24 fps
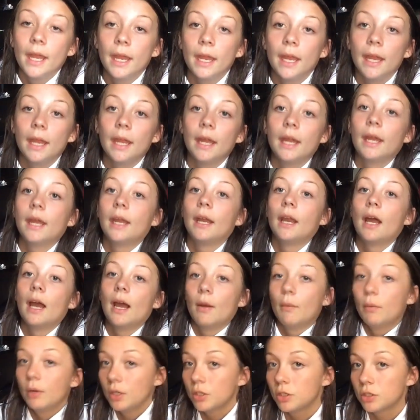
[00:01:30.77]
and
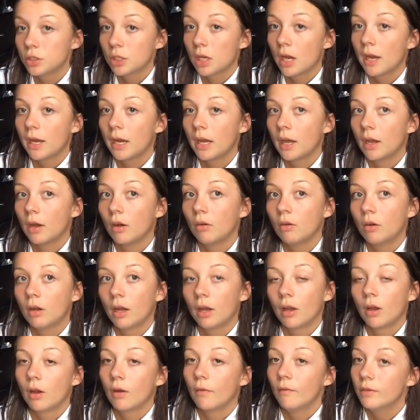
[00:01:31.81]
I went and tried out.
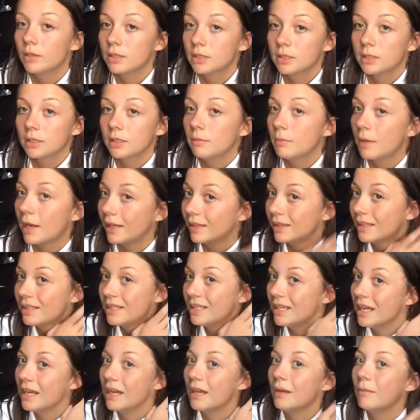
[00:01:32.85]
I obviously made the
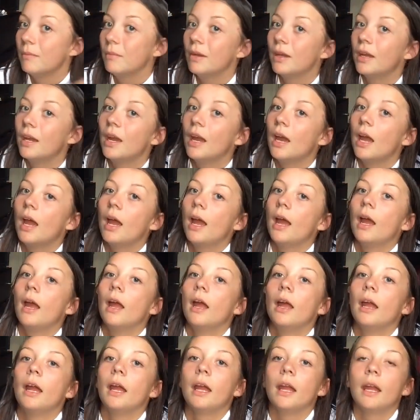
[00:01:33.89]
team,
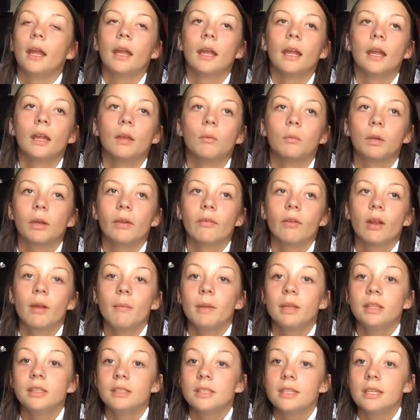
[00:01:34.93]
and whenever I
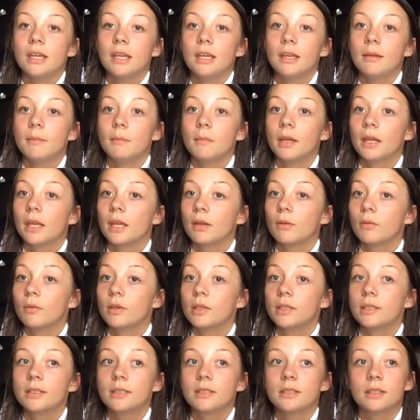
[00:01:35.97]
made the team, I
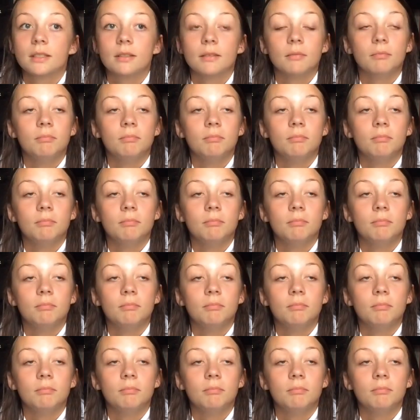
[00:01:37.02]
was